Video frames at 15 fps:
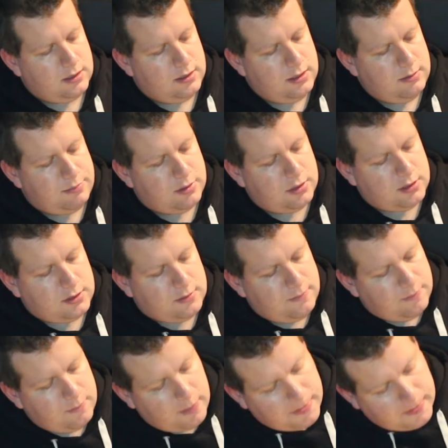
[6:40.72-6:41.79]
input,
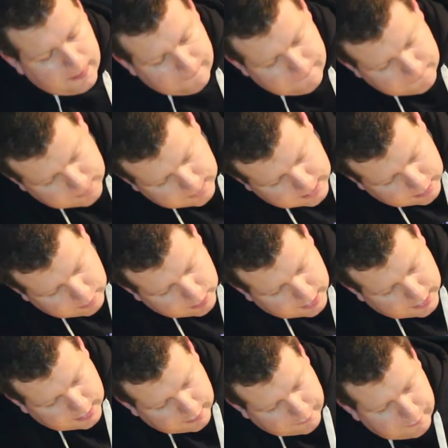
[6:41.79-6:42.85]
then we
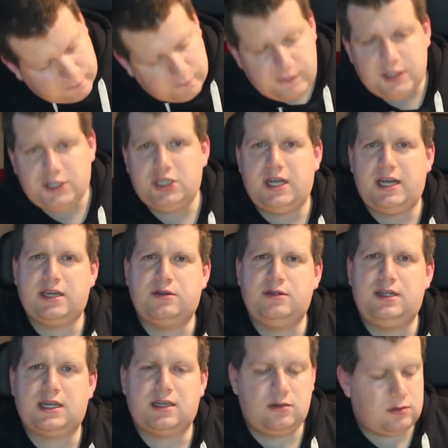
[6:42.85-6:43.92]
have VGA
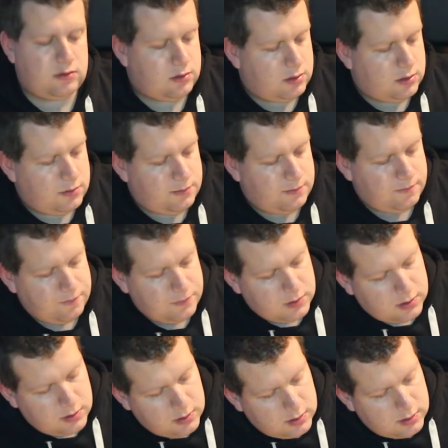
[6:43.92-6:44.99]
connector,
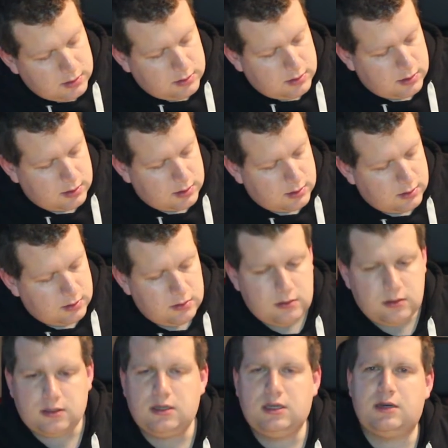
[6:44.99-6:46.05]
the
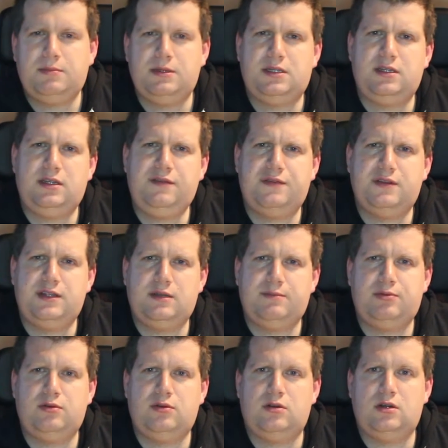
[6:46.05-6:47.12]
gigabit Ethernet
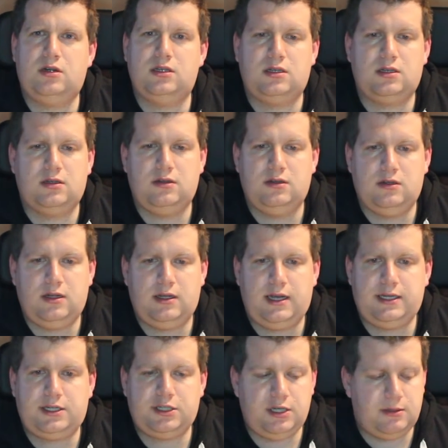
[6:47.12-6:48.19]
port,
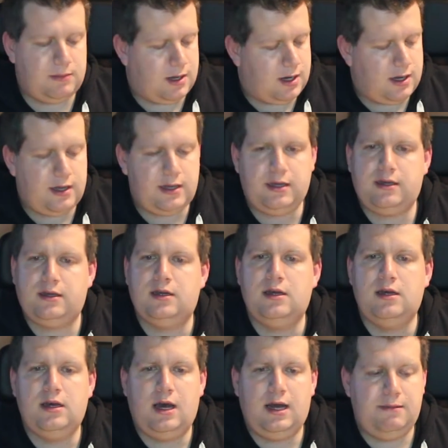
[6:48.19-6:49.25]
HDMI
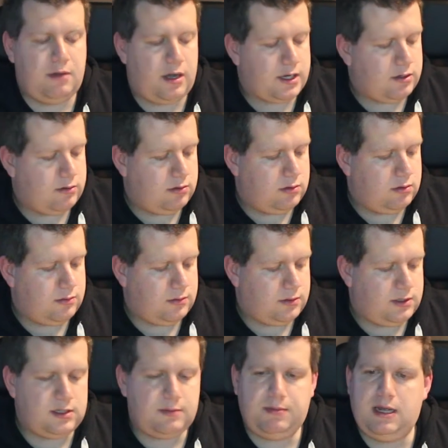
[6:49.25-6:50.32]
and micro
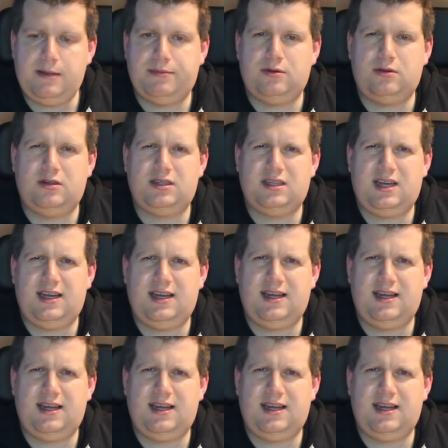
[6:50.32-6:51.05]
display port,